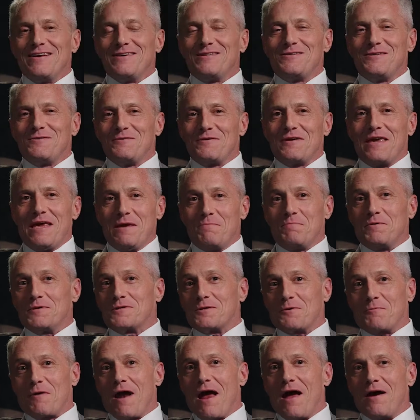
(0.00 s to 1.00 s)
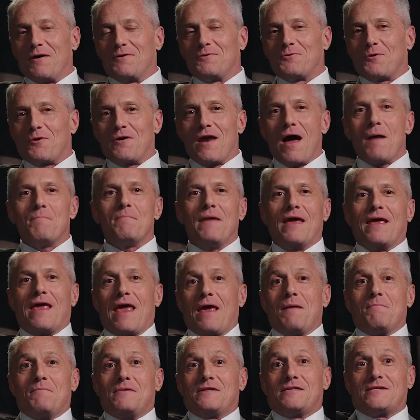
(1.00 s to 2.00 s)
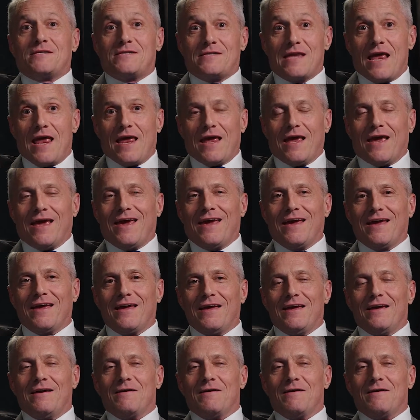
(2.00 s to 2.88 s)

to keep us around or not make a mistake?